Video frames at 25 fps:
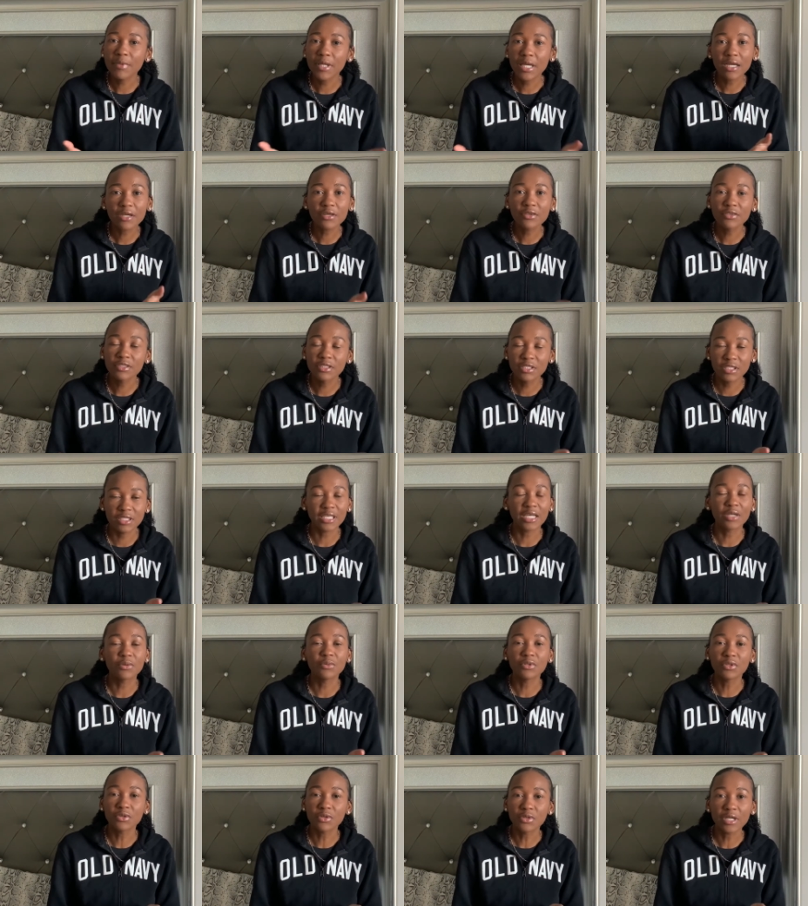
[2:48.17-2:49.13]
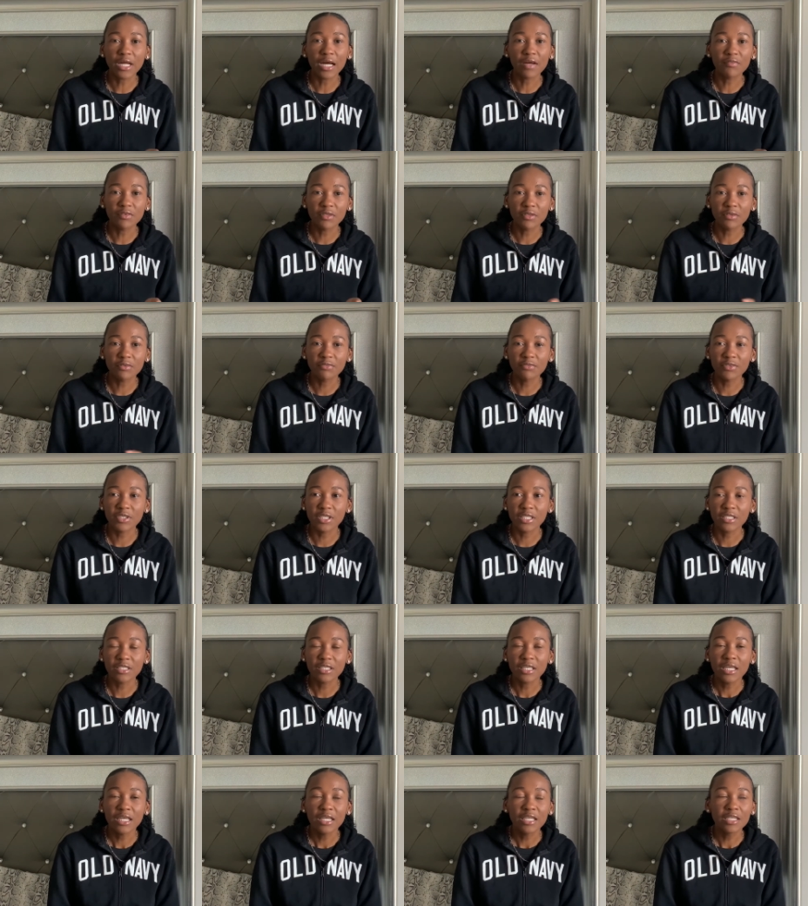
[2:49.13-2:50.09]
a christian without having
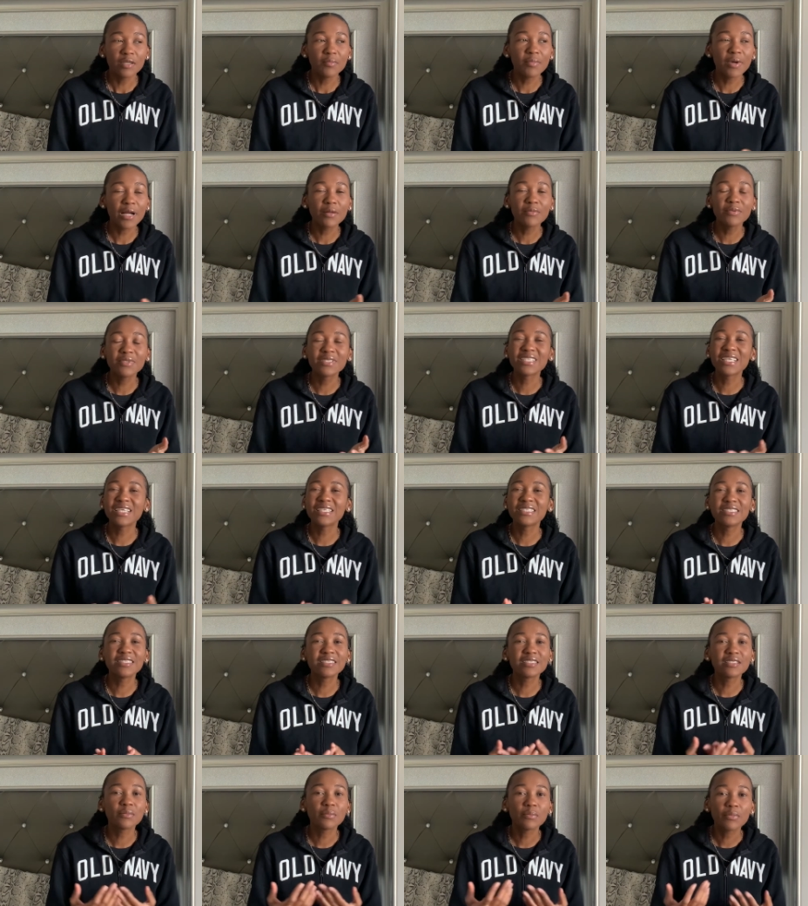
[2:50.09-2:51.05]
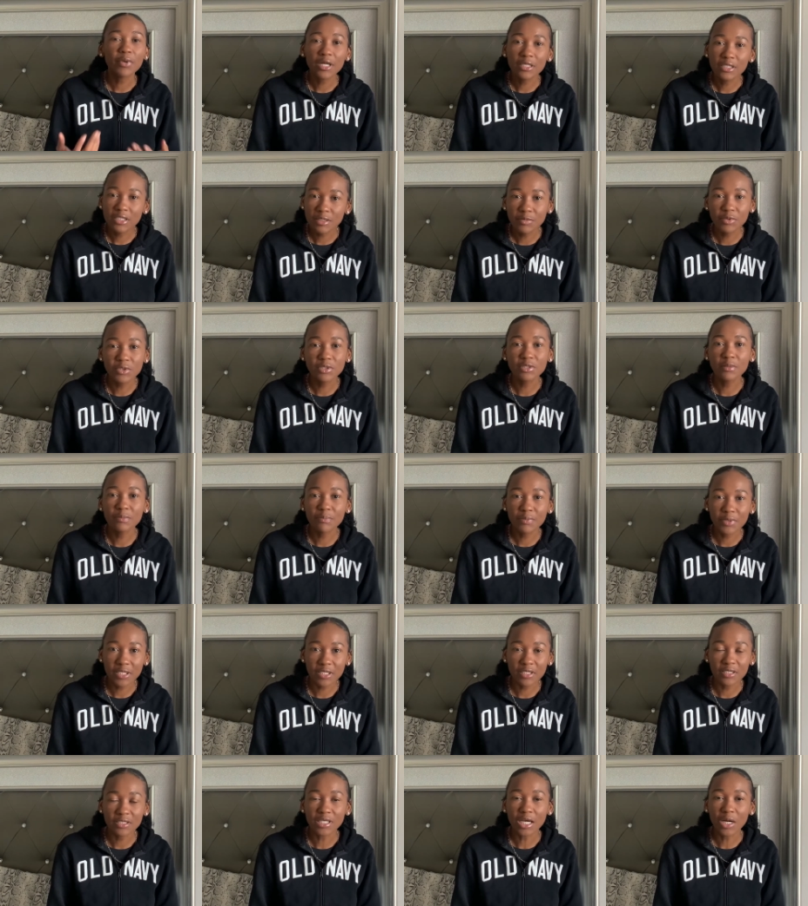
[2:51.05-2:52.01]
faith the bible says it is impossible to
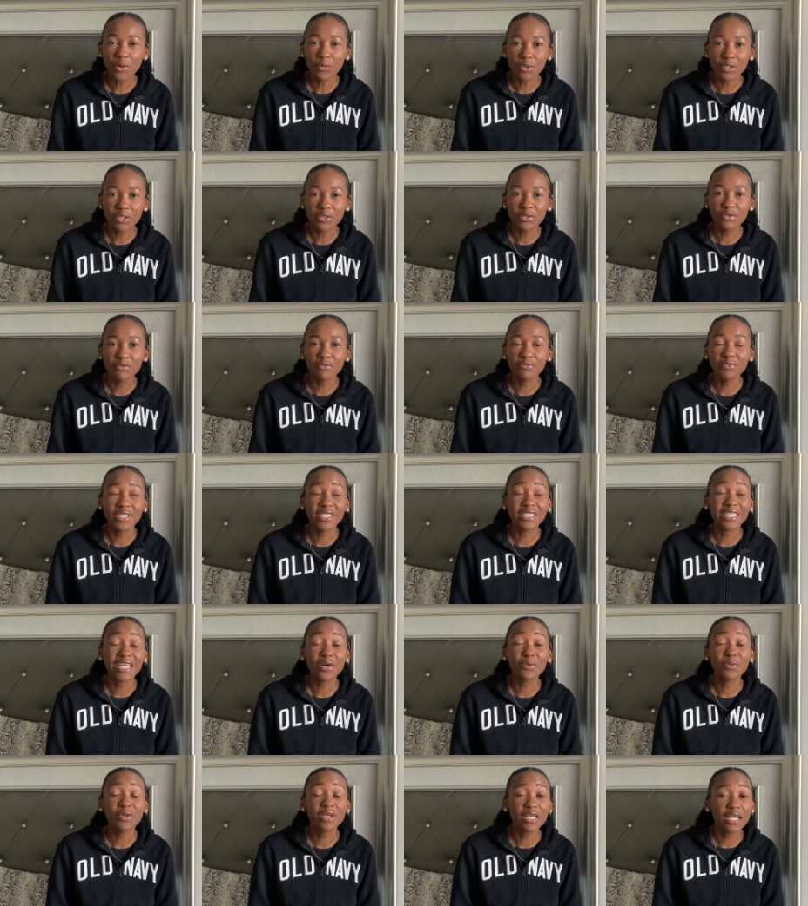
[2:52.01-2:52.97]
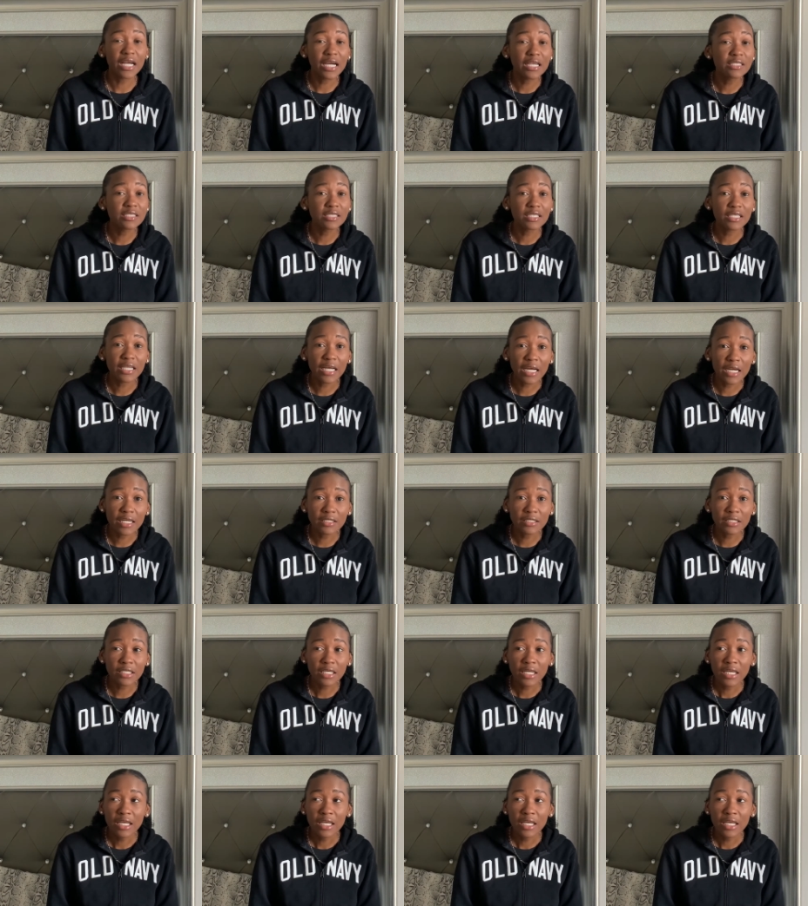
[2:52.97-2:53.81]
please god without faith and when god said that